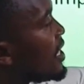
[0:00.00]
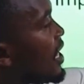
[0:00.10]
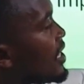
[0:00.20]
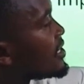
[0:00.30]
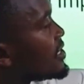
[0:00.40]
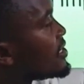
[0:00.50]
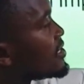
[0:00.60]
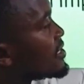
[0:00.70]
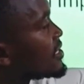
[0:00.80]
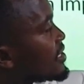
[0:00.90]
a
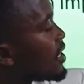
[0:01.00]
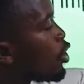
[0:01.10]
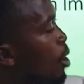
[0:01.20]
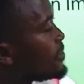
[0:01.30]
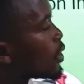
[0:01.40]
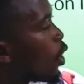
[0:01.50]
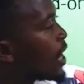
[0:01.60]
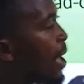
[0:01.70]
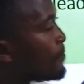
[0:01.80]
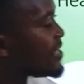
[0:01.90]
stationary object, what
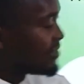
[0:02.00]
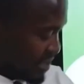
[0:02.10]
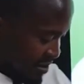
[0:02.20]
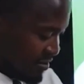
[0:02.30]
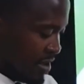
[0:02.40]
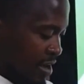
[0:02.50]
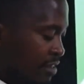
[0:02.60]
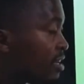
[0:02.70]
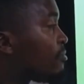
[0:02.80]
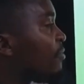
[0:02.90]
happens is
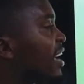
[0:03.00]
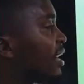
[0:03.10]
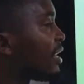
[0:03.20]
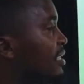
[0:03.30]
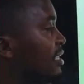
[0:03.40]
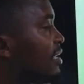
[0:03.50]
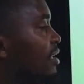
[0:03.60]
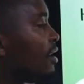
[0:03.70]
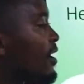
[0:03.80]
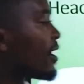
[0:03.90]
they finally
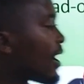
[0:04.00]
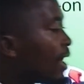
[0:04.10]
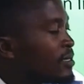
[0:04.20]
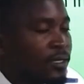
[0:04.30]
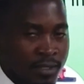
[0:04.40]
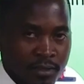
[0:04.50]
land